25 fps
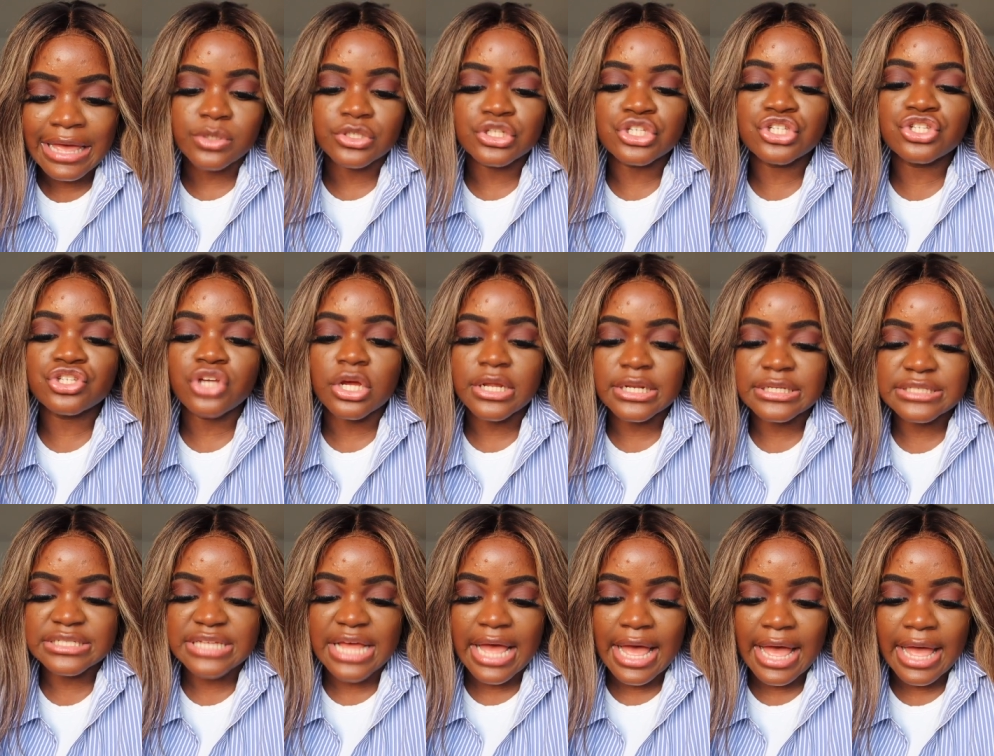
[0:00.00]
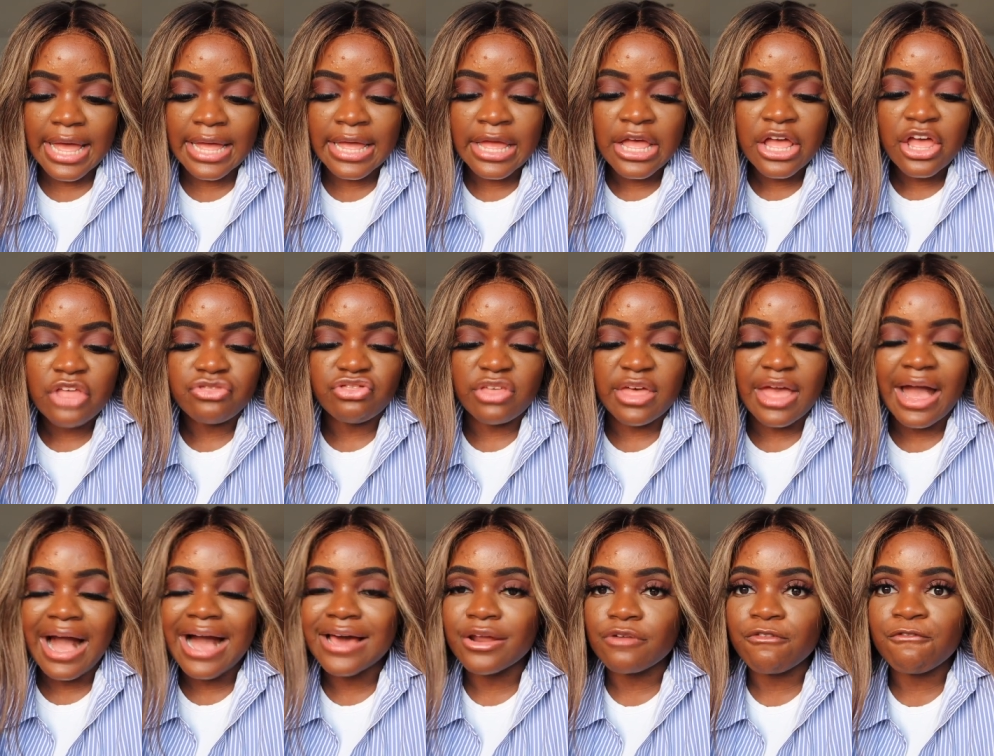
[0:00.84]
On Sunday, they
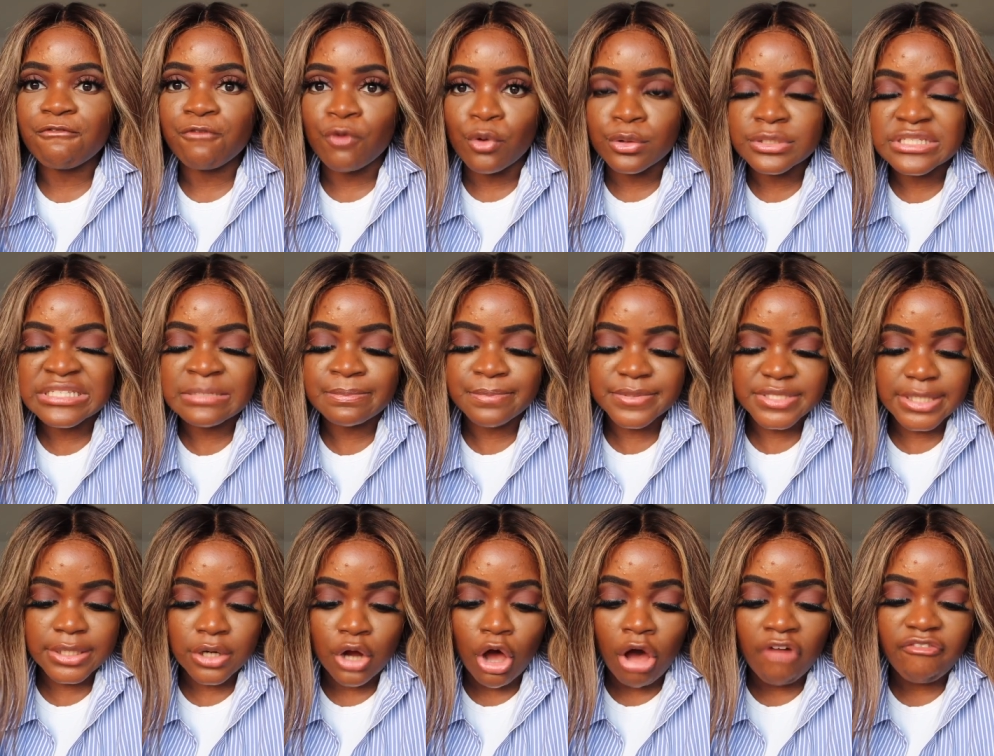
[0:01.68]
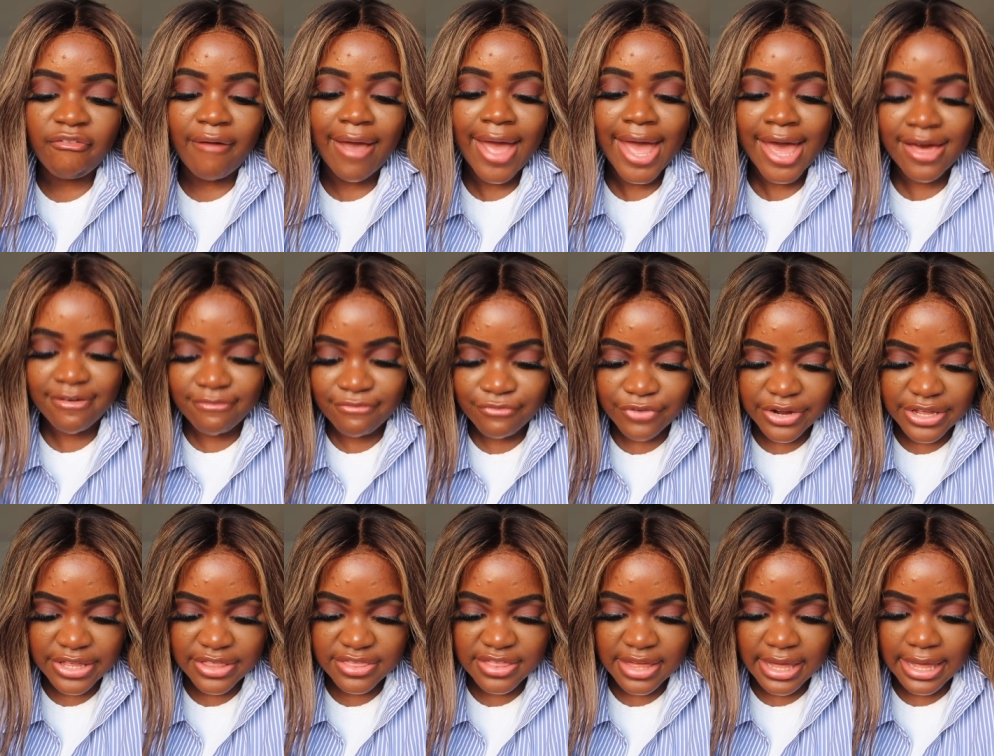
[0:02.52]
had 40% off
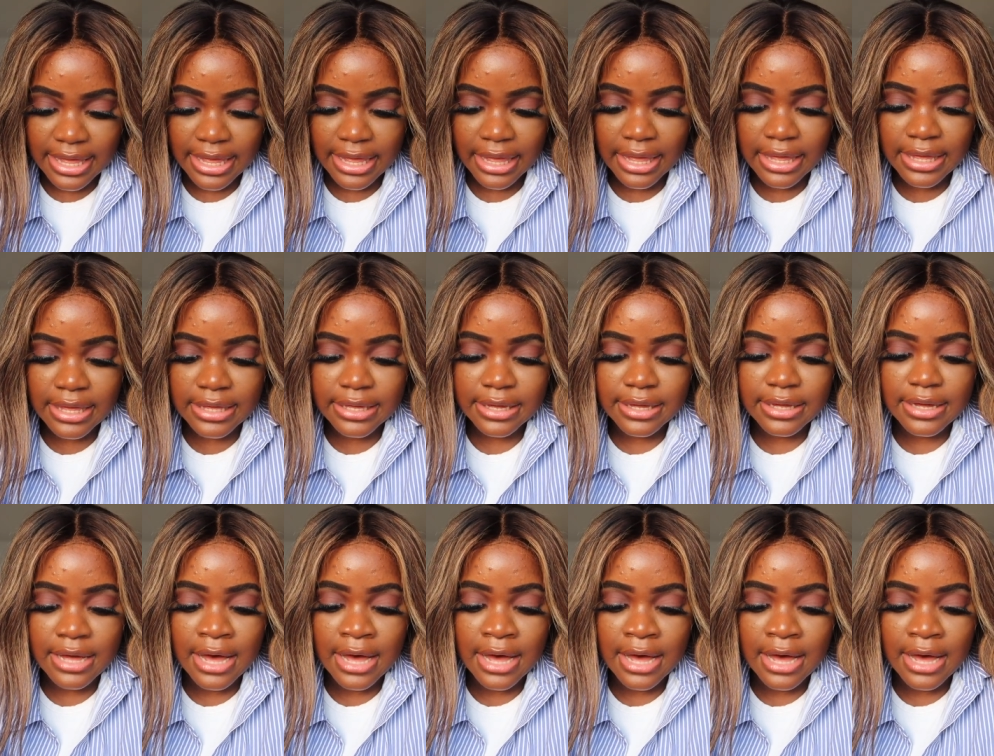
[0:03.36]
everything.